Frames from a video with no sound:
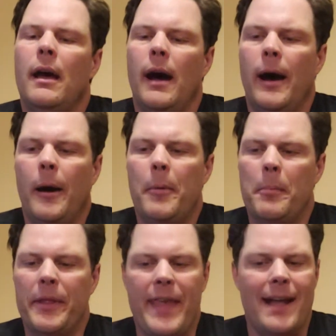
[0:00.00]

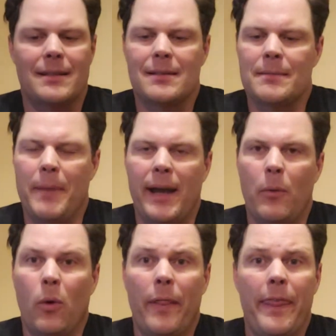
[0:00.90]
But that's my
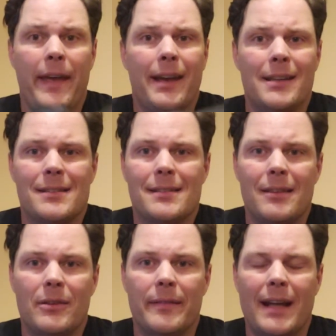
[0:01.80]
one thing is
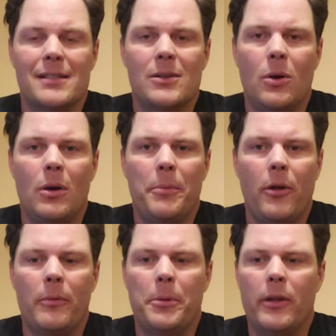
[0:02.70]
that
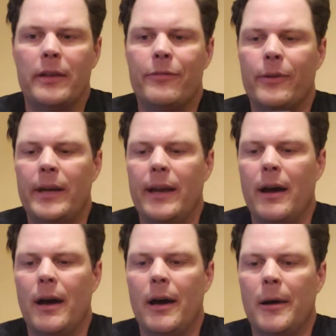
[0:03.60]
sole pulling free.
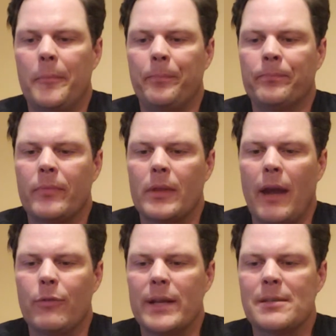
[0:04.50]

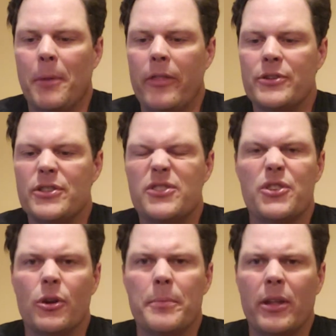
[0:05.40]
I've read some other just
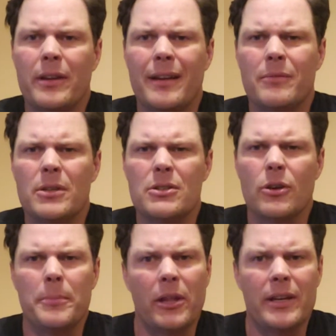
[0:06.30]

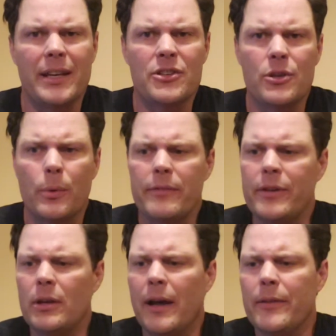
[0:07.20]
durability issue
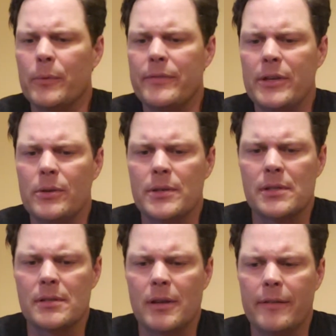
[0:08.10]
review on the
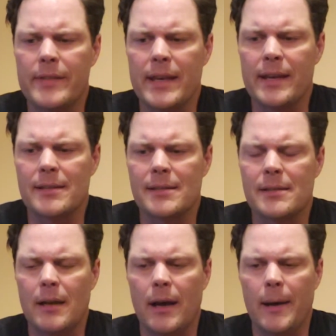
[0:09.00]
reviews of
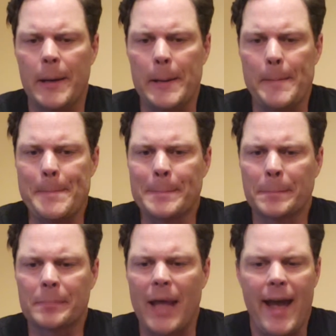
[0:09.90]
this.
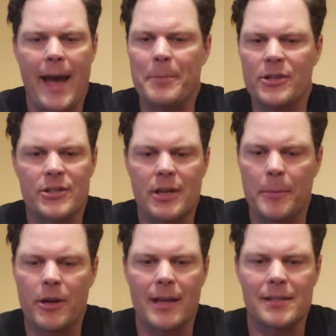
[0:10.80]
I happen to just come
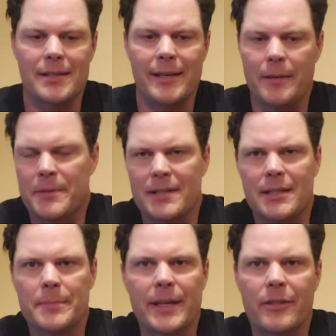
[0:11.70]
across these Timps. It
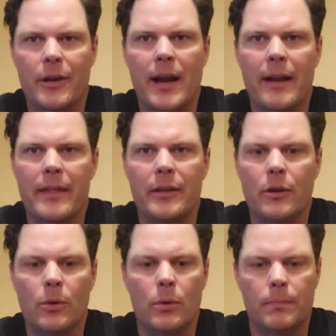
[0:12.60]
seems like they're kind of the
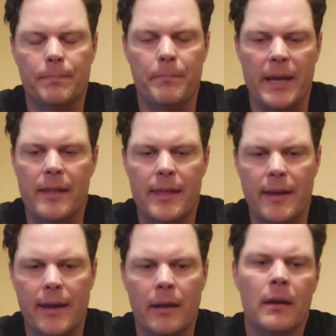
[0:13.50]
new big
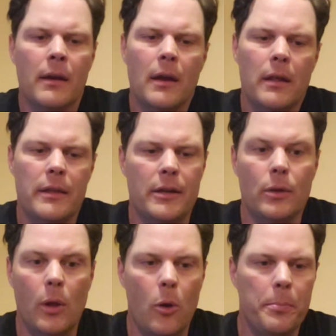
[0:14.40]
thing, the
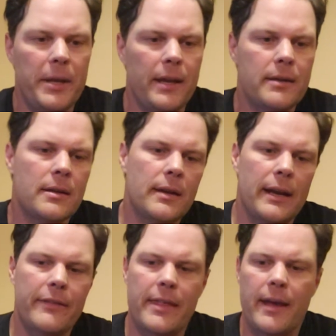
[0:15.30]
new Lone Peak
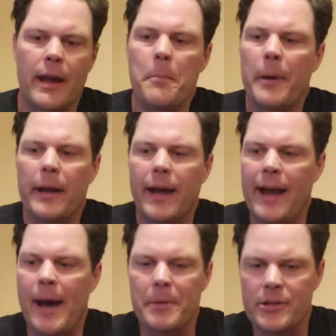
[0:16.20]
kind of a thing. But I
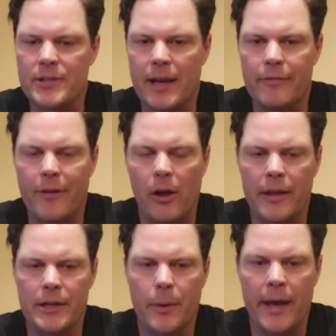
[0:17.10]
happen to just kind of fall
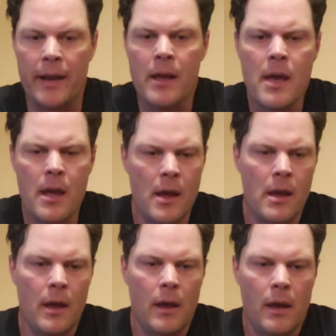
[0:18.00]
into it.
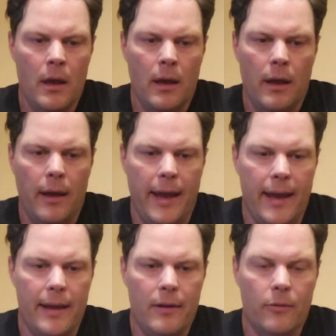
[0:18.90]

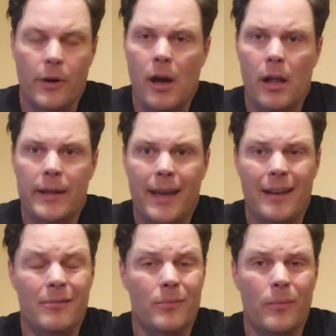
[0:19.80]
And overall,
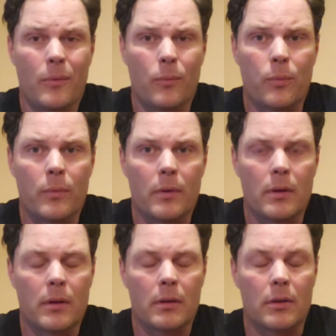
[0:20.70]
again,
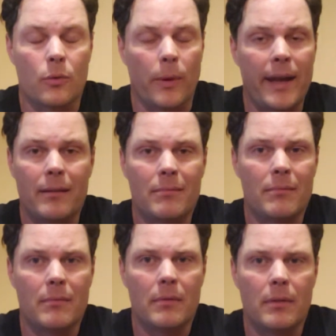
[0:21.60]
great.
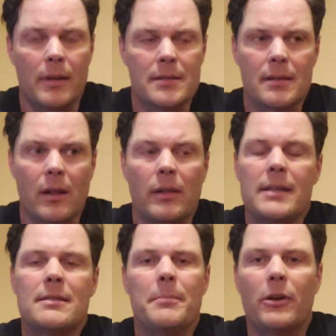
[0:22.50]
This is the
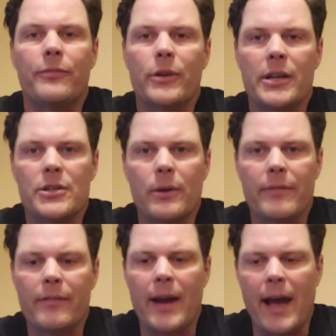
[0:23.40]
least amount of foot issue
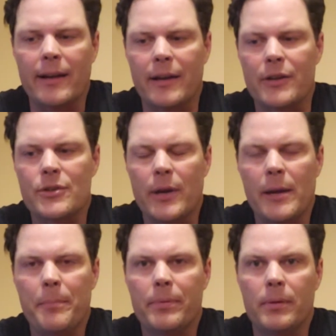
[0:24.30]
I've ever had on a
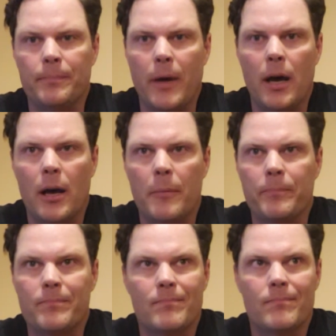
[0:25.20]
trip.
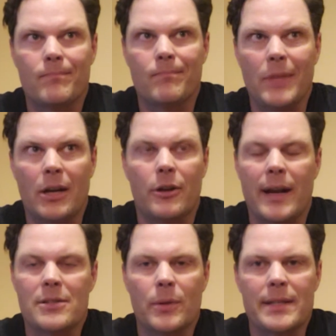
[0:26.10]

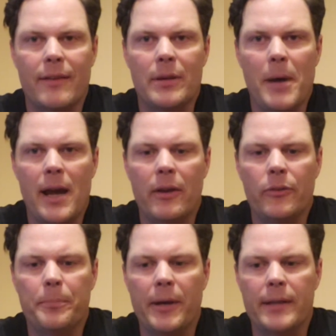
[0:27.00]
Granted it's only 70
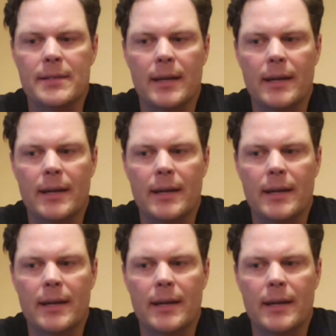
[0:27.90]
miles, but